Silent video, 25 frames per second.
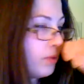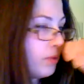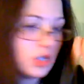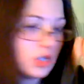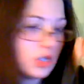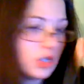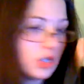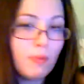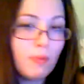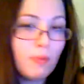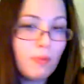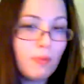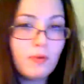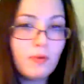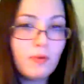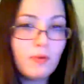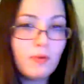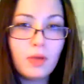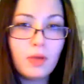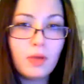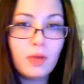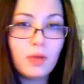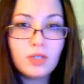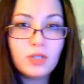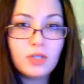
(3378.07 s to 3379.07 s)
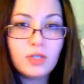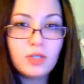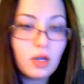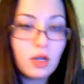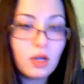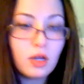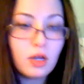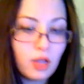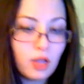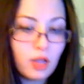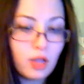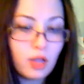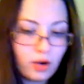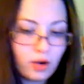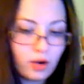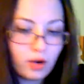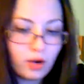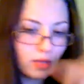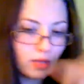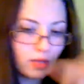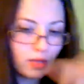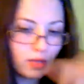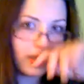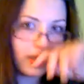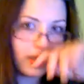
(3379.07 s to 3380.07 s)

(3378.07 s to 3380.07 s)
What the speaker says: jump over to Montauk. Here, let me